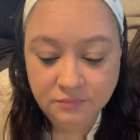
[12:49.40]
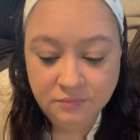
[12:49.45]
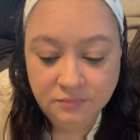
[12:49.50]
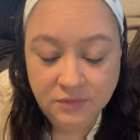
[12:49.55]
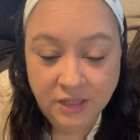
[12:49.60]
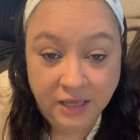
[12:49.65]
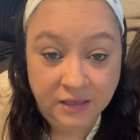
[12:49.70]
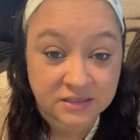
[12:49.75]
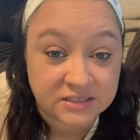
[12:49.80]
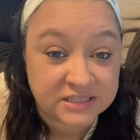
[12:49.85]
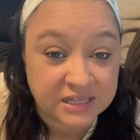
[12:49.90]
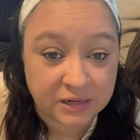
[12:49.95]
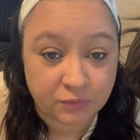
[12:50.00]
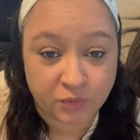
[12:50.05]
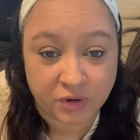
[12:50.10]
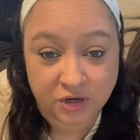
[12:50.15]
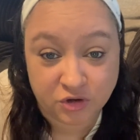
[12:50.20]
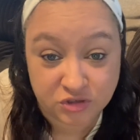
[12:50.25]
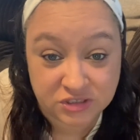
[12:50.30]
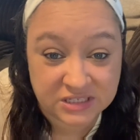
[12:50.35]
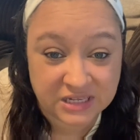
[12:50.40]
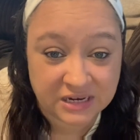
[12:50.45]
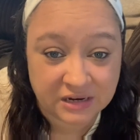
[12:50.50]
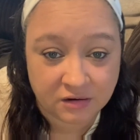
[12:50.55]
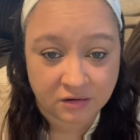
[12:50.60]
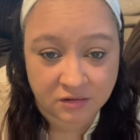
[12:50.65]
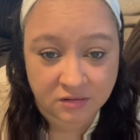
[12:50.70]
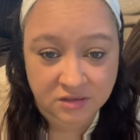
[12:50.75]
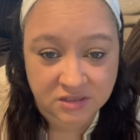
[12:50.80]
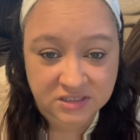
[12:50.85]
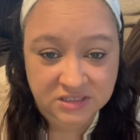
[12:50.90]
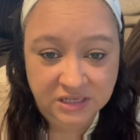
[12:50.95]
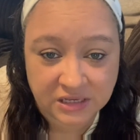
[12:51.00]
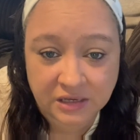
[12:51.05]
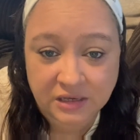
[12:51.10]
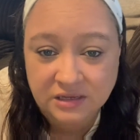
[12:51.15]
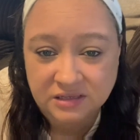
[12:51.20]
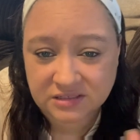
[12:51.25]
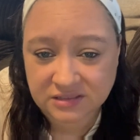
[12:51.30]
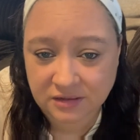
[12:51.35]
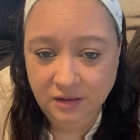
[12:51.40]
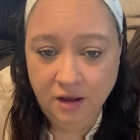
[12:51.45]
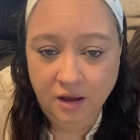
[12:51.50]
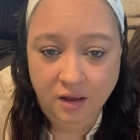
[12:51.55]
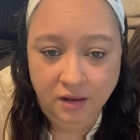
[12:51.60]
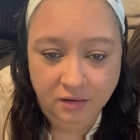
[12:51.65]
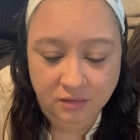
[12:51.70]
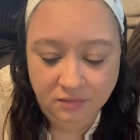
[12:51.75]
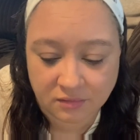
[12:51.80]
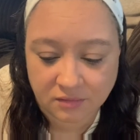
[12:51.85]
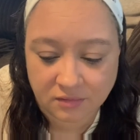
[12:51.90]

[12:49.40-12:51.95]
like sit, when you sit it on the sink, it's not,